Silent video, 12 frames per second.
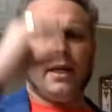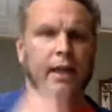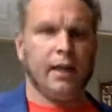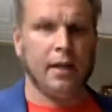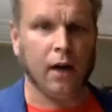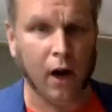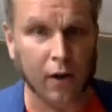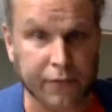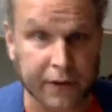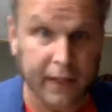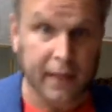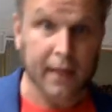
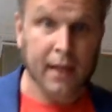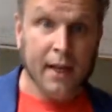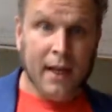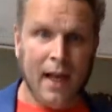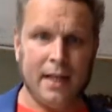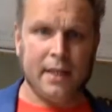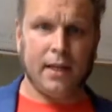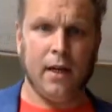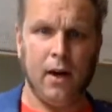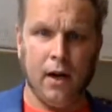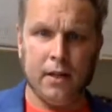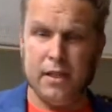coffee as a
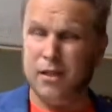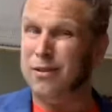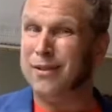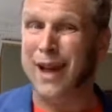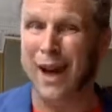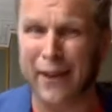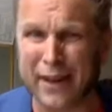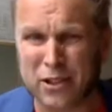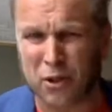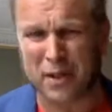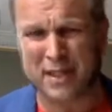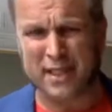cartoon character,
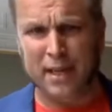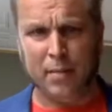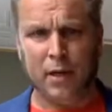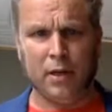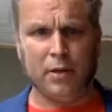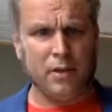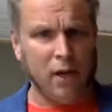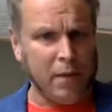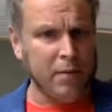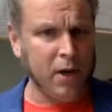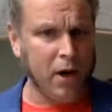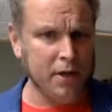similar type
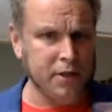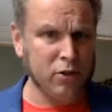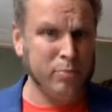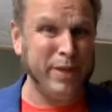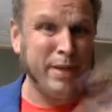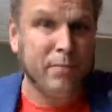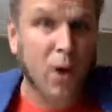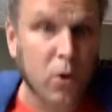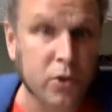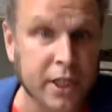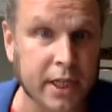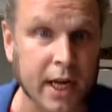cartoon Bitmoji
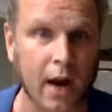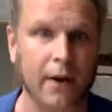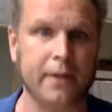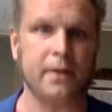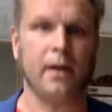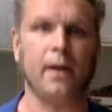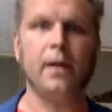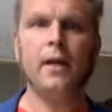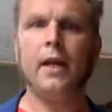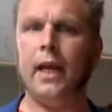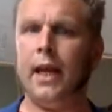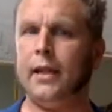character
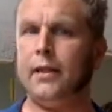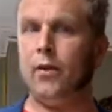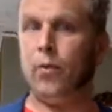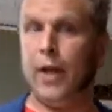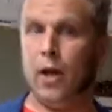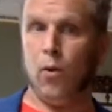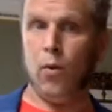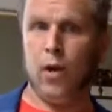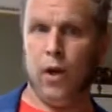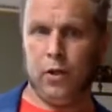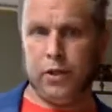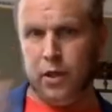in the real world,
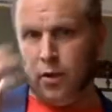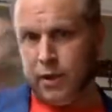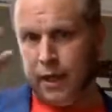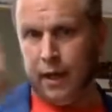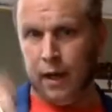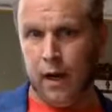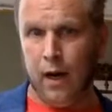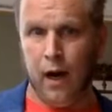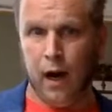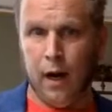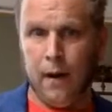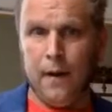using our
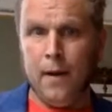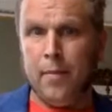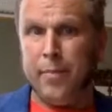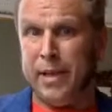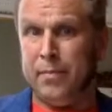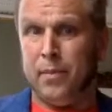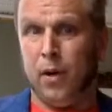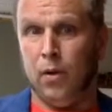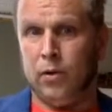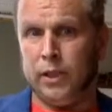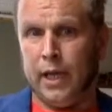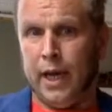
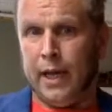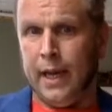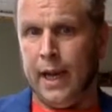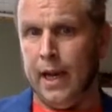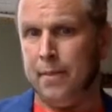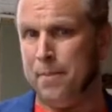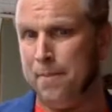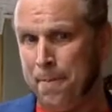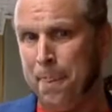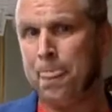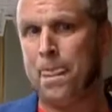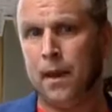Bitmoji
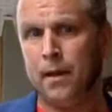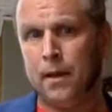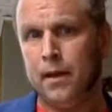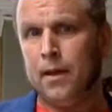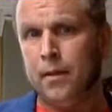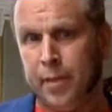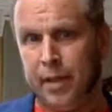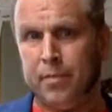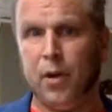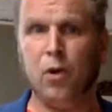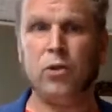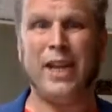
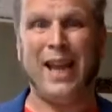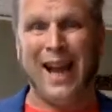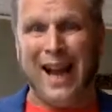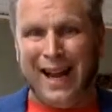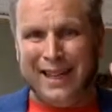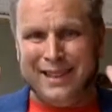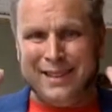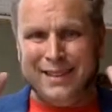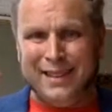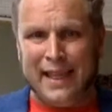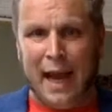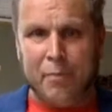and
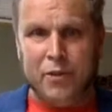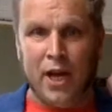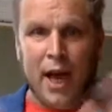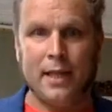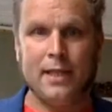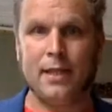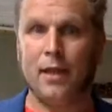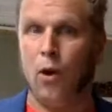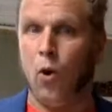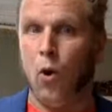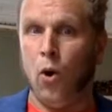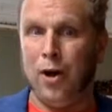Snapchat's
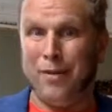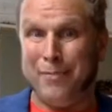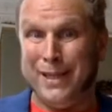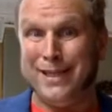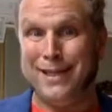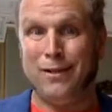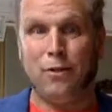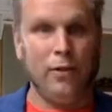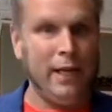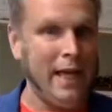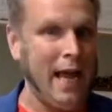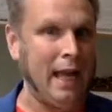augmented
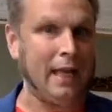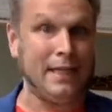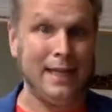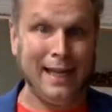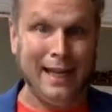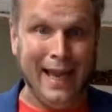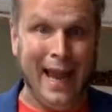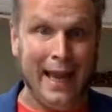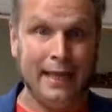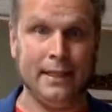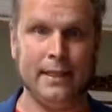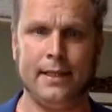reality
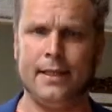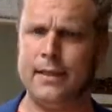lens.